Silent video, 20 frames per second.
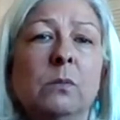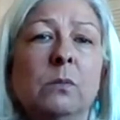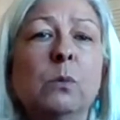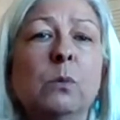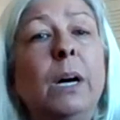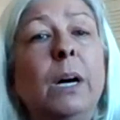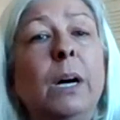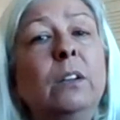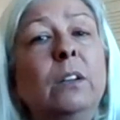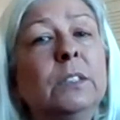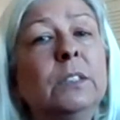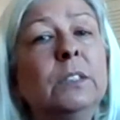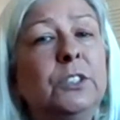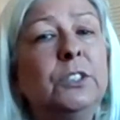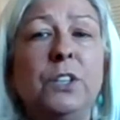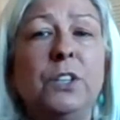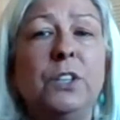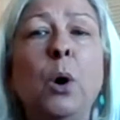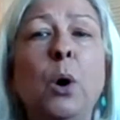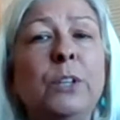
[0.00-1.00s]
Well,
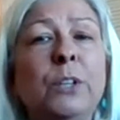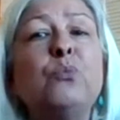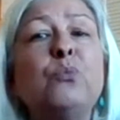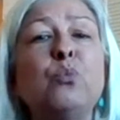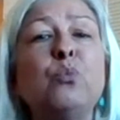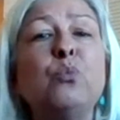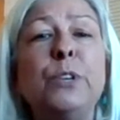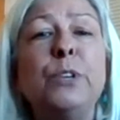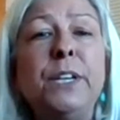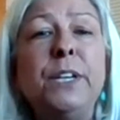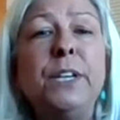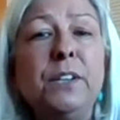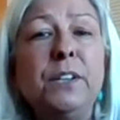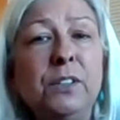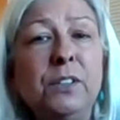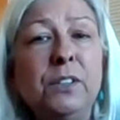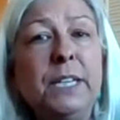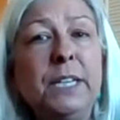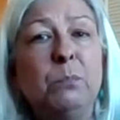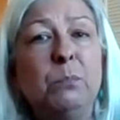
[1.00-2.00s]
you know, it's
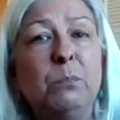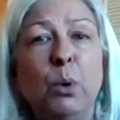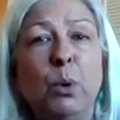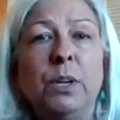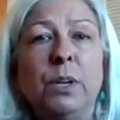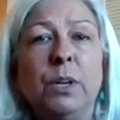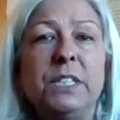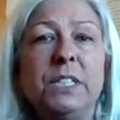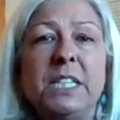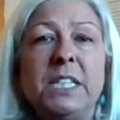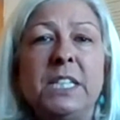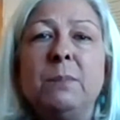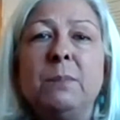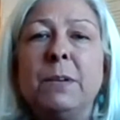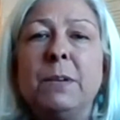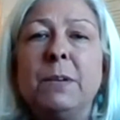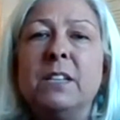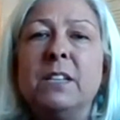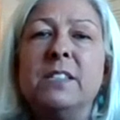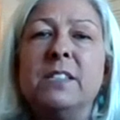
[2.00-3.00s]
really important to
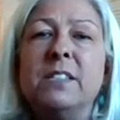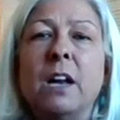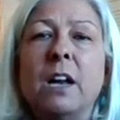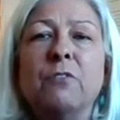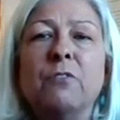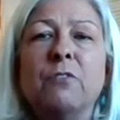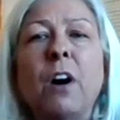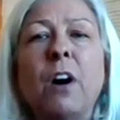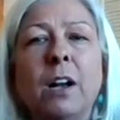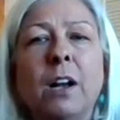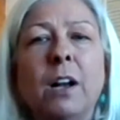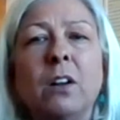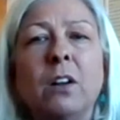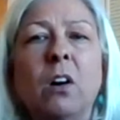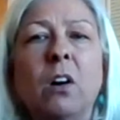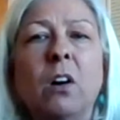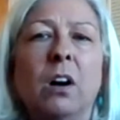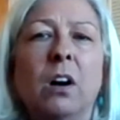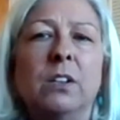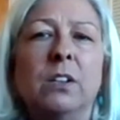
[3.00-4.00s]
keep kids out of hot
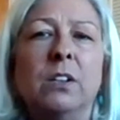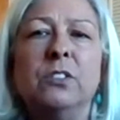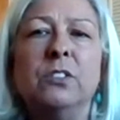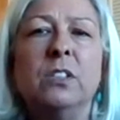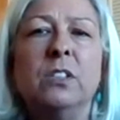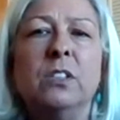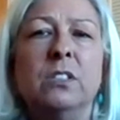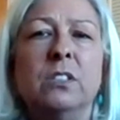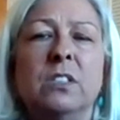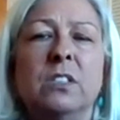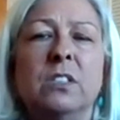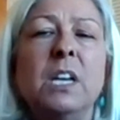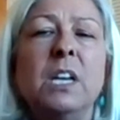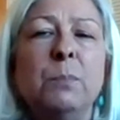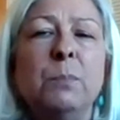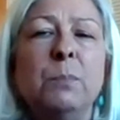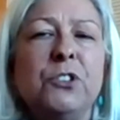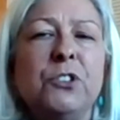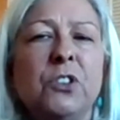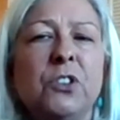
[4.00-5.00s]
cars because the
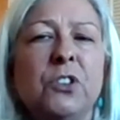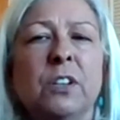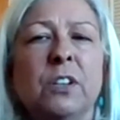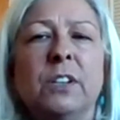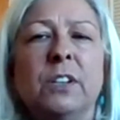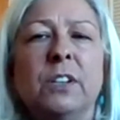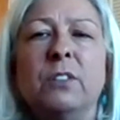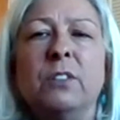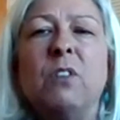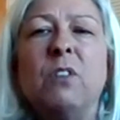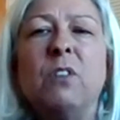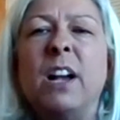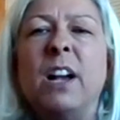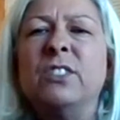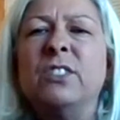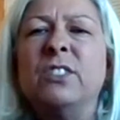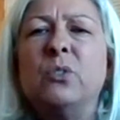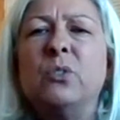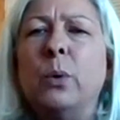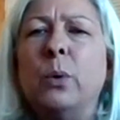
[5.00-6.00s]
temperature can
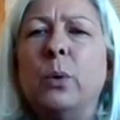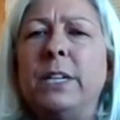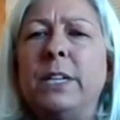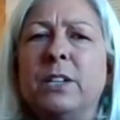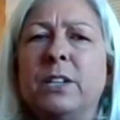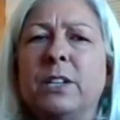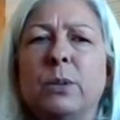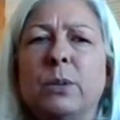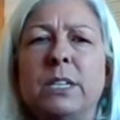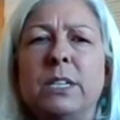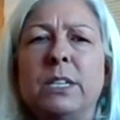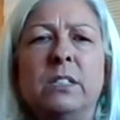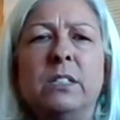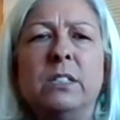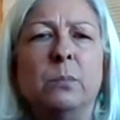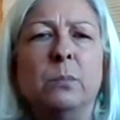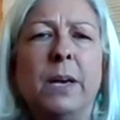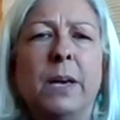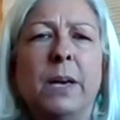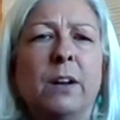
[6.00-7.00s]
rise 20 degrees
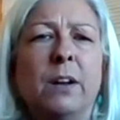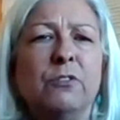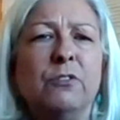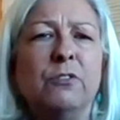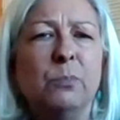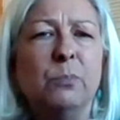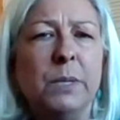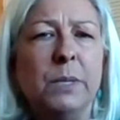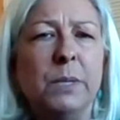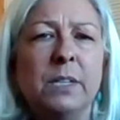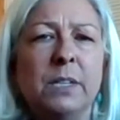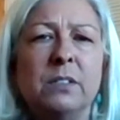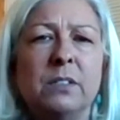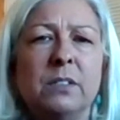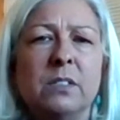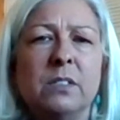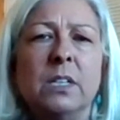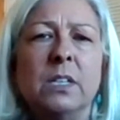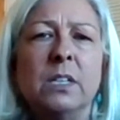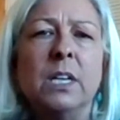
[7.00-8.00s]
in a matter of
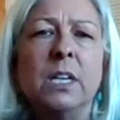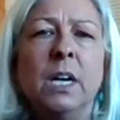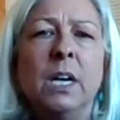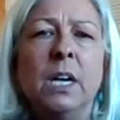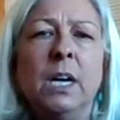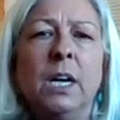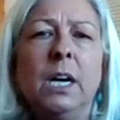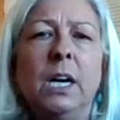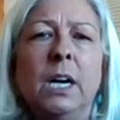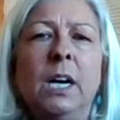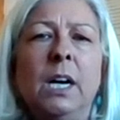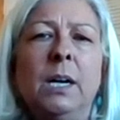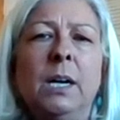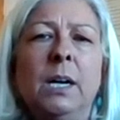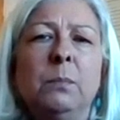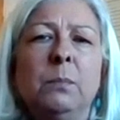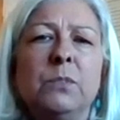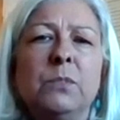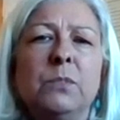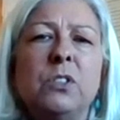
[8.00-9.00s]
minutes.
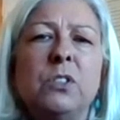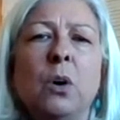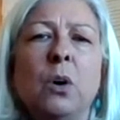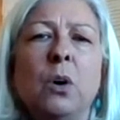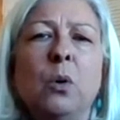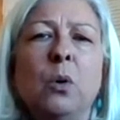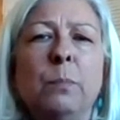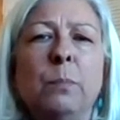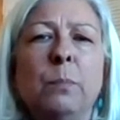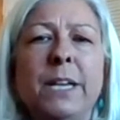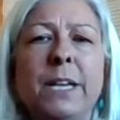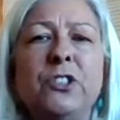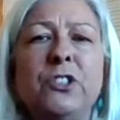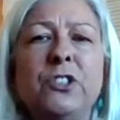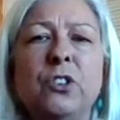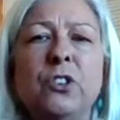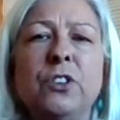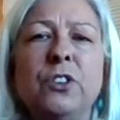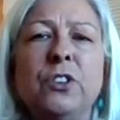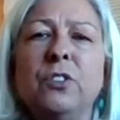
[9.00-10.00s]
Um, so make
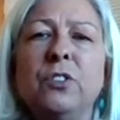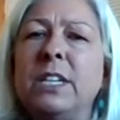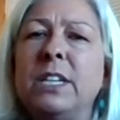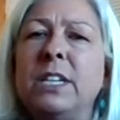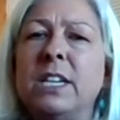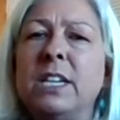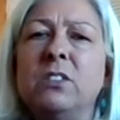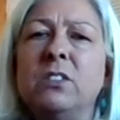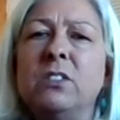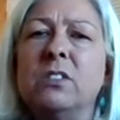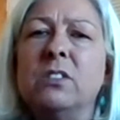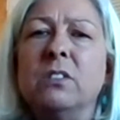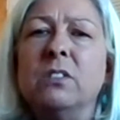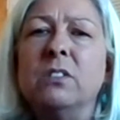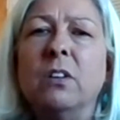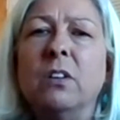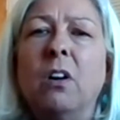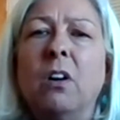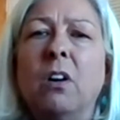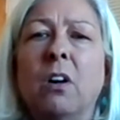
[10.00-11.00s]
sure your keys
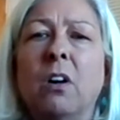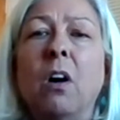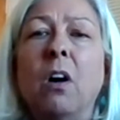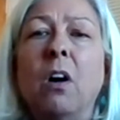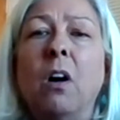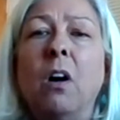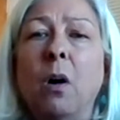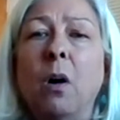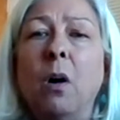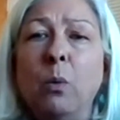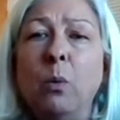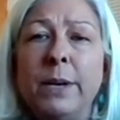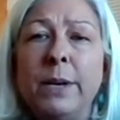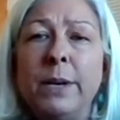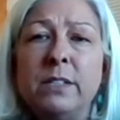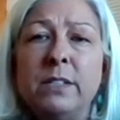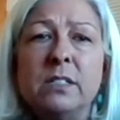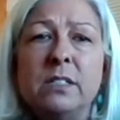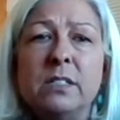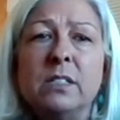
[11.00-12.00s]
are
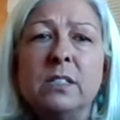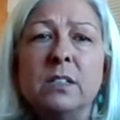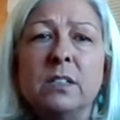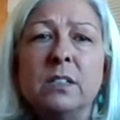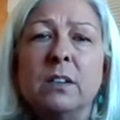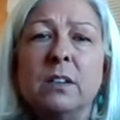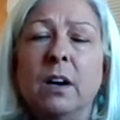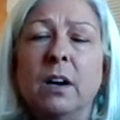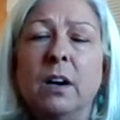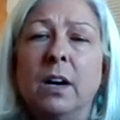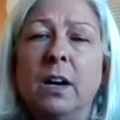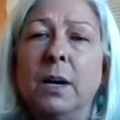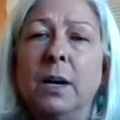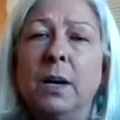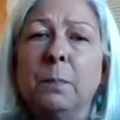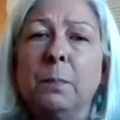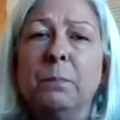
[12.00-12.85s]
always um,